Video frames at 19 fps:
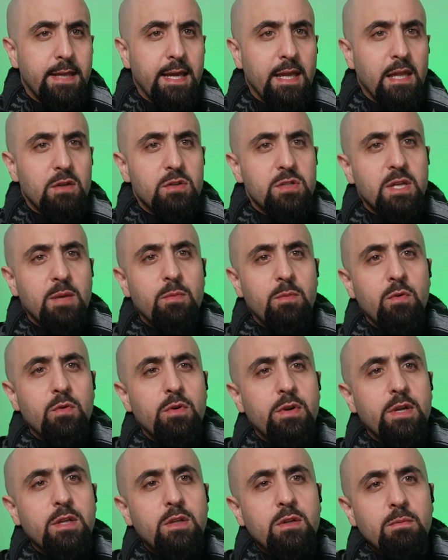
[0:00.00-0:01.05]
Taylor
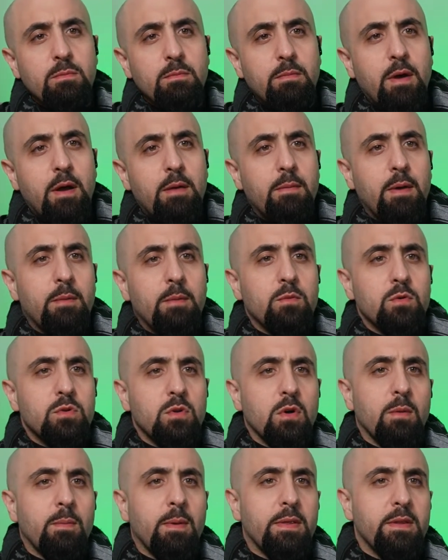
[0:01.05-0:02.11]
Samhouri, Mahmoud
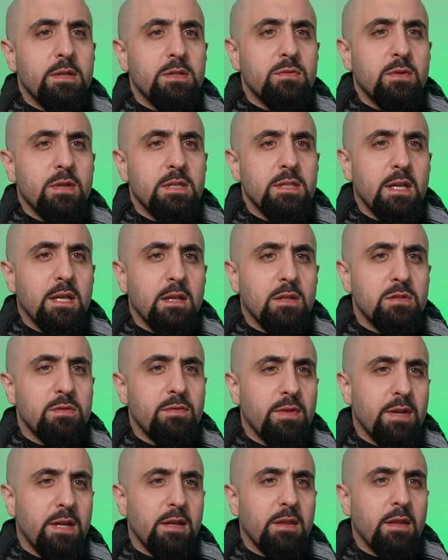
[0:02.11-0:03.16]
talk about the Israeli settlers
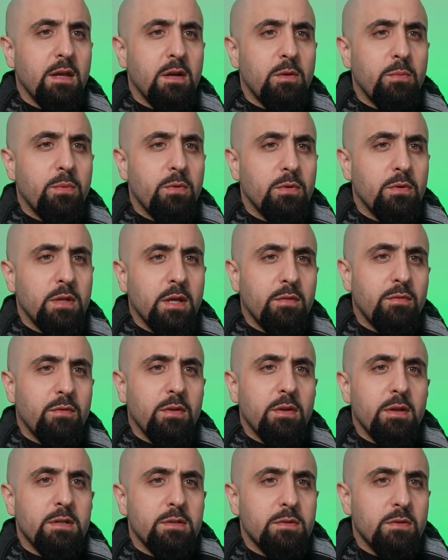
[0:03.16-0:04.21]
fleeing the airport
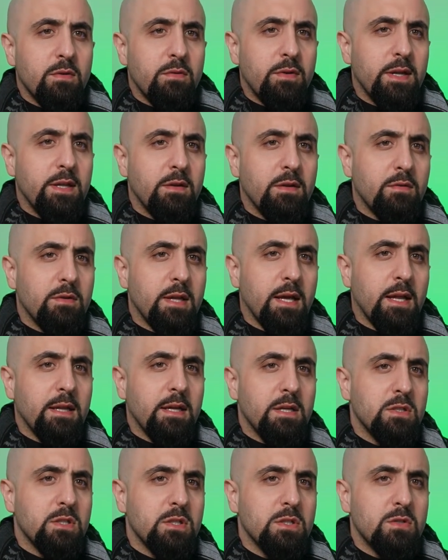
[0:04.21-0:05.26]
after the Iranian
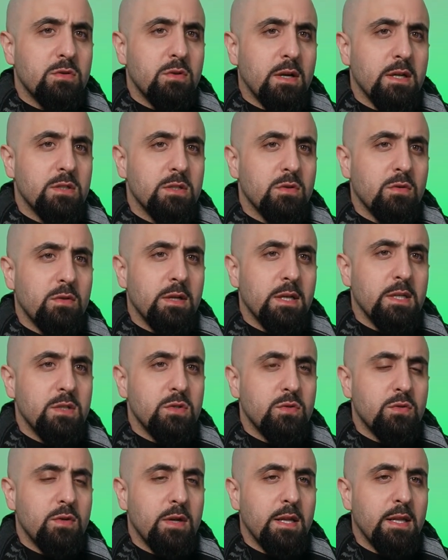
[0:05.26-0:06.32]
retaliation strikes on
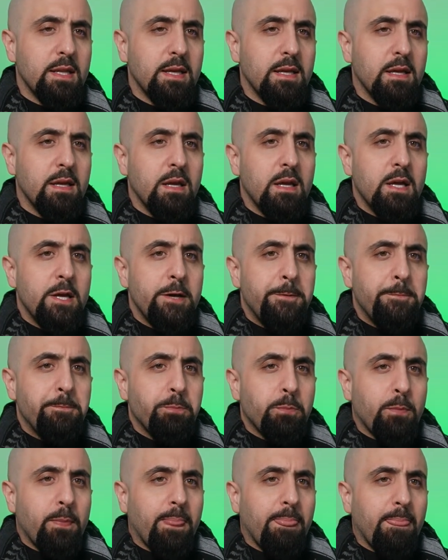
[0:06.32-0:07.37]
Israeli
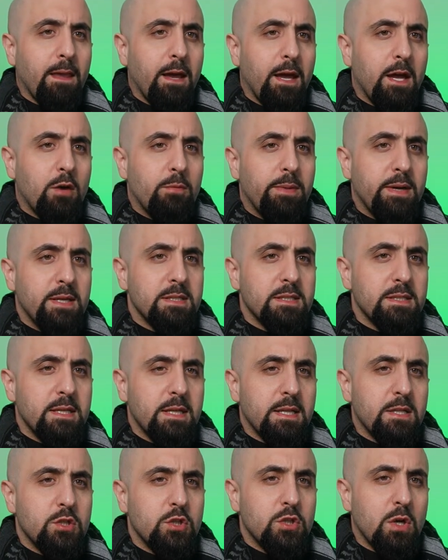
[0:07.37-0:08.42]
air bases
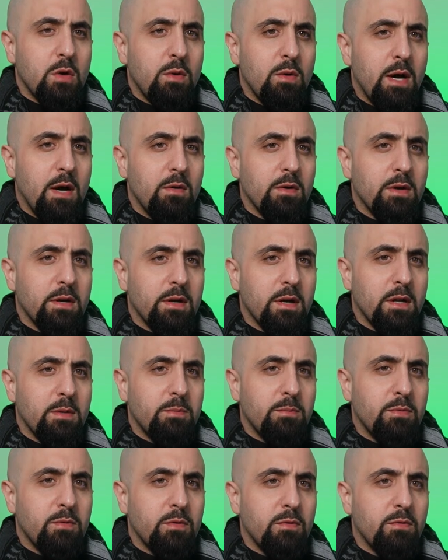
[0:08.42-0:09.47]
and show how
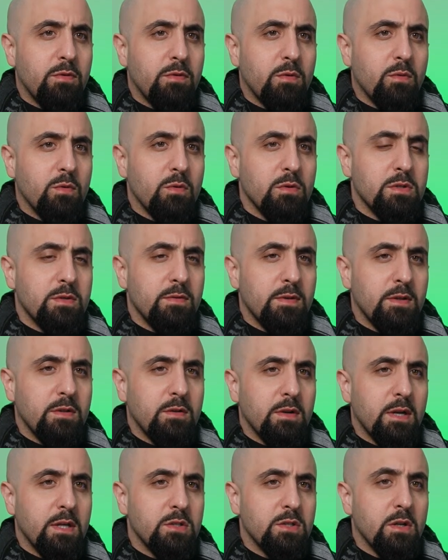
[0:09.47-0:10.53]
Iran proved the rules of
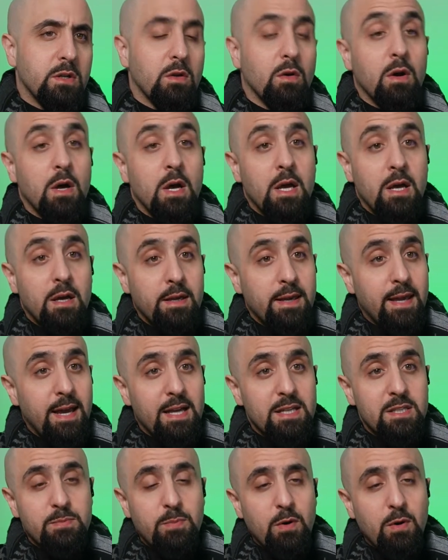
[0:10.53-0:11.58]
international law. Yeah,
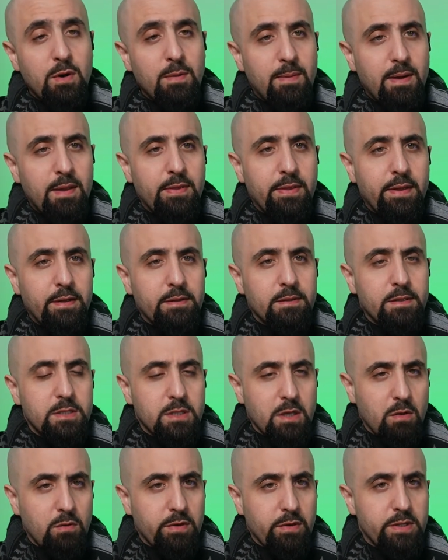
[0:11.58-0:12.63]
I spoke about that.
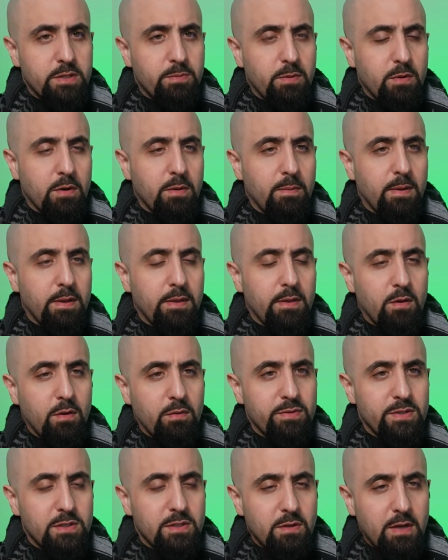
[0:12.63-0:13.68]
So I already spoke about that.
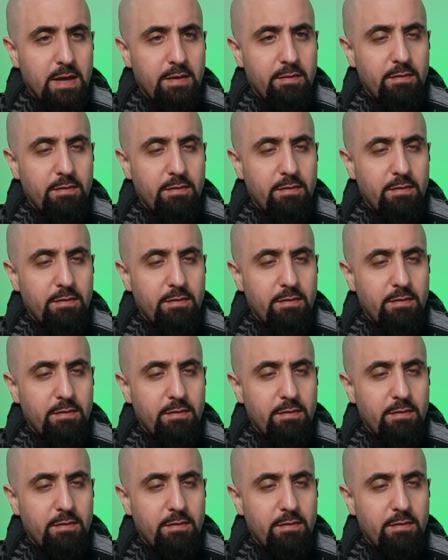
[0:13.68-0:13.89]
Obviously, you